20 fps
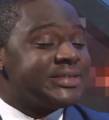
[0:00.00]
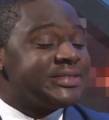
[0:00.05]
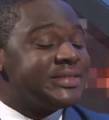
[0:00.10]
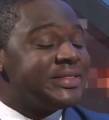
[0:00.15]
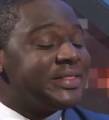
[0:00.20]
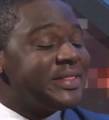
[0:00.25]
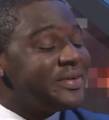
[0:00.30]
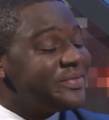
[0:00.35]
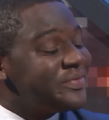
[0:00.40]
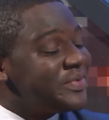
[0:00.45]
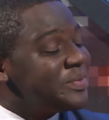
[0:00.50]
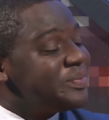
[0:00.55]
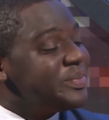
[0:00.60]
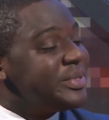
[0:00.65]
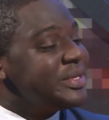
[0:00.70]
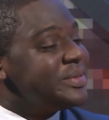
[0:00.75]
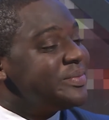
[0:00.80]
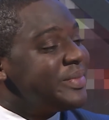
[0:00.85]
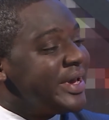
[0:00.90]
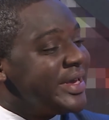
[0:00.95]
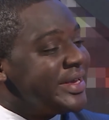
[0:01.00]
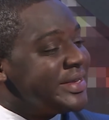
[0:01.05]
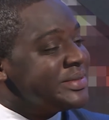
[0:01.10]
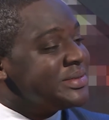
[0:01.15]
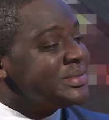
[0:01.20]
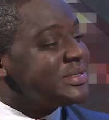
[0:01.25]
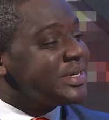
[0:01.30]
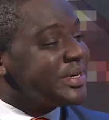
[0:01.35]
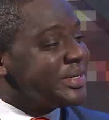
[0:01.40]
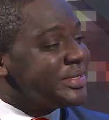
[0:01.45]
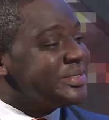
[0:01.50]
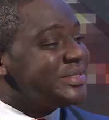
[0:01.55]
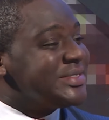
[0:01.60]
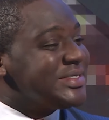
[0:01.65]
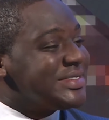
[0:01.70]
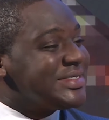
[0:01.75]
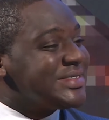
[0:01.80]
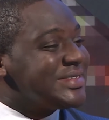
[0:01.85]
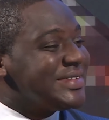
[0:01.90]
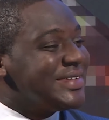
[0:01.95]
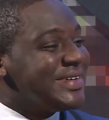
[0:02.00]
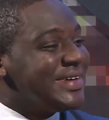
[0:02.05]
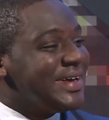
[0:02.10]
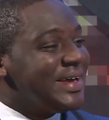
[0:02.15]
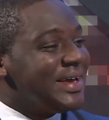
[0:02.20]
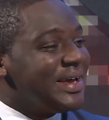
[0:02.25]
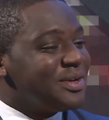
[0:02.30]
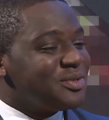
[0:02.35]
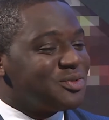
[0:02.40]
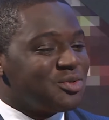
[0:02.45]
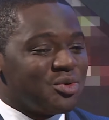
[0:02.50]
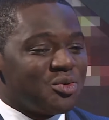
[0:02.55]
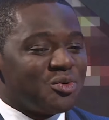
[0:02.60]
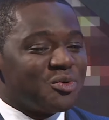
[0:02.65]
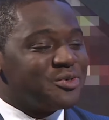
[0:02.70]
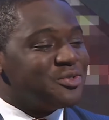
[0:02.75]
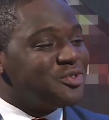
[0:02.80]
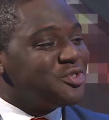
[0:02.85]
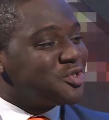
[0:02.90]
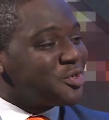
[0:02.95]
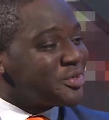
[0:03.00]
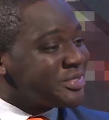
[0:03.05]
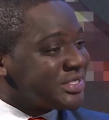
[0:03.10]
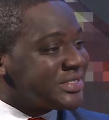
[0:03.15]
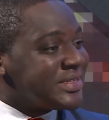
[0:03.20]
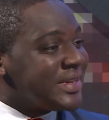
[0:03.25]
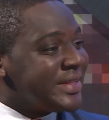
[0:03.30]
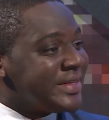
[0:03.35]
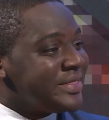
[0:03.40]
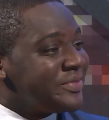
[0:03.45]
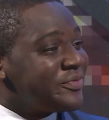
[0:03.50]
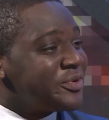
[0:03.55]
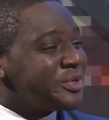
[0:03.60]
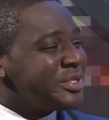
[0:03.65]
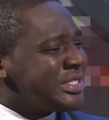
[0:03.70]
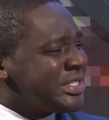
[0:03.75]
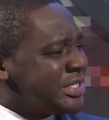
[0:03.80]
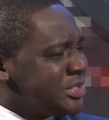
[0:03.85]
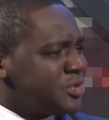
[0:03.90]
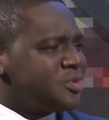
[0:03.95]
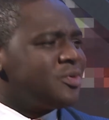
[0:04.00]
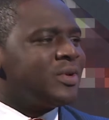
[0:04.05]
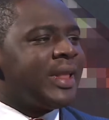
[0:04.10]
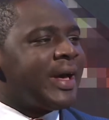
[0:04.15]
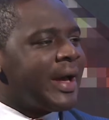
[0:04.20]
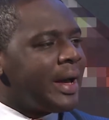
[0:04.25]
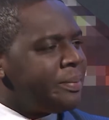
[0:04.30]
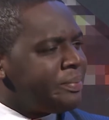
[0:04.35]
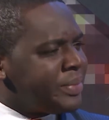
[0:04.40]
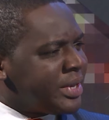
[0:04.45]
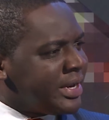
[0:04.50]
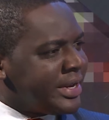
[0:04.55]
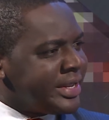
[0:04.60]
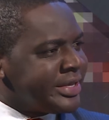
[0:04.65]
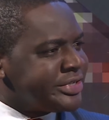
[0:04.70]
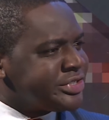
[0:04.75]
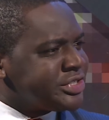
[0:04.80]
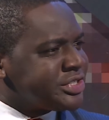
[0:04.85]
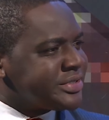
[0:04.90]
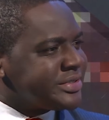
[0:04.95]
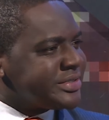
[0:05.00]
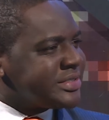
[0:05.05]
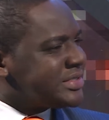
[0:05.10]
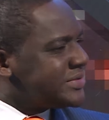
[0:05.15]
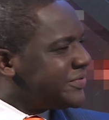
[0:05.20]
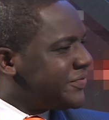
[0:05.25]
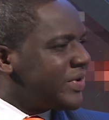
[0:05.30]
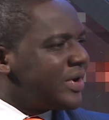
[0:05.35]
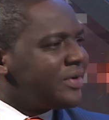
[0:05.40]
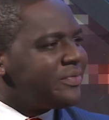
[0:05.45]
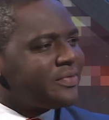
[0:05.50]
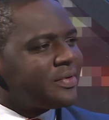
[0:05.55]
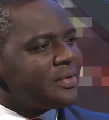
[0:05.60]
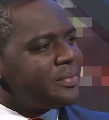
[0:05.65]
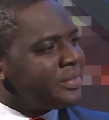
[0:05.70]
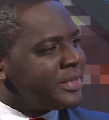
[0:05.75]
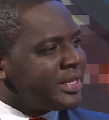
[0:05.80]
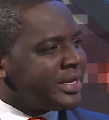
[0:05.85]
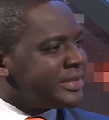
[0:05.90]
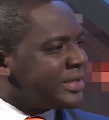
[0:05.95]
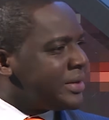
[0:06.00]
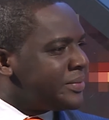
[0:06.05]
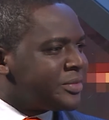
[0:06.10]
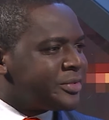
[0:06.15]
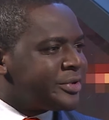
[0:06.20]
never been my intent to go jostling for titular appellations. Far from that. I'm not